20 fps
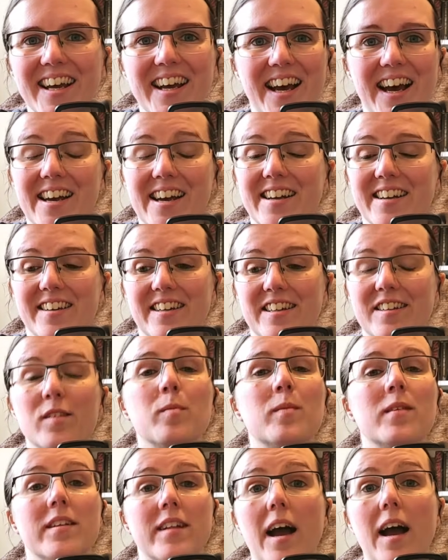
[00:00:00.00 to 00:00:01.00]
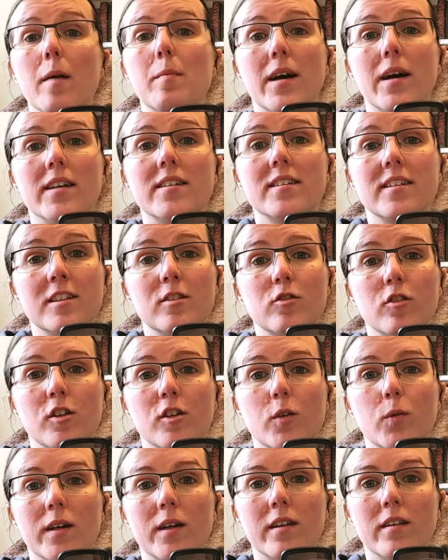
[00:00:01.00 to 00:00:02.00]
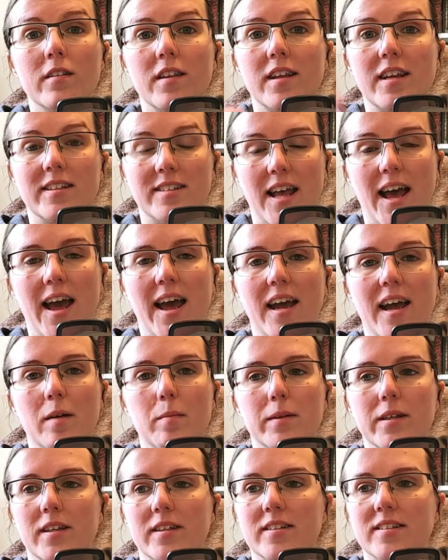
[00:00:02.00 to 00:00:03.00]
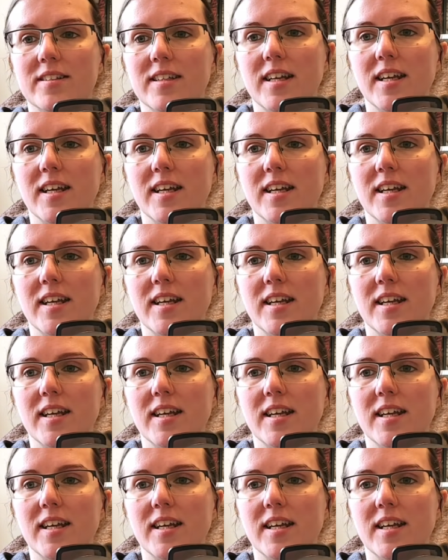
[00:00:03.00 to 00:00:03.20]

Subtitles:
and it's something that I personally struggle with, is hair, because